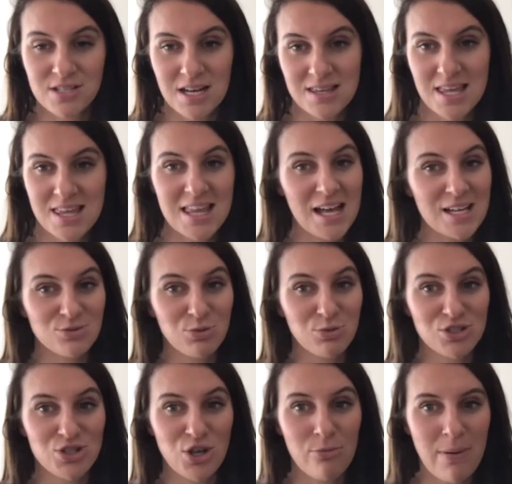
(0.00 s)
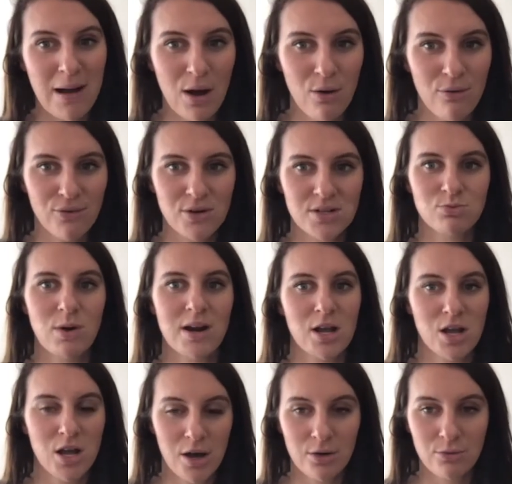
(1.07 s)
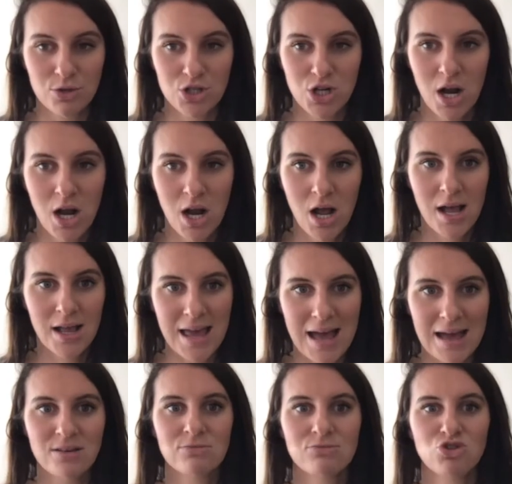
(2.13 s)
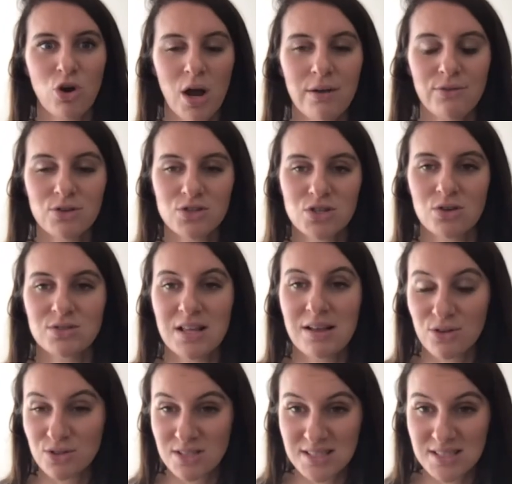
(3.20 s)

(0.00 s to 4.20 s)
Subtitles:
And I think that's what's so powerful, is when a coach can drive you to those levels.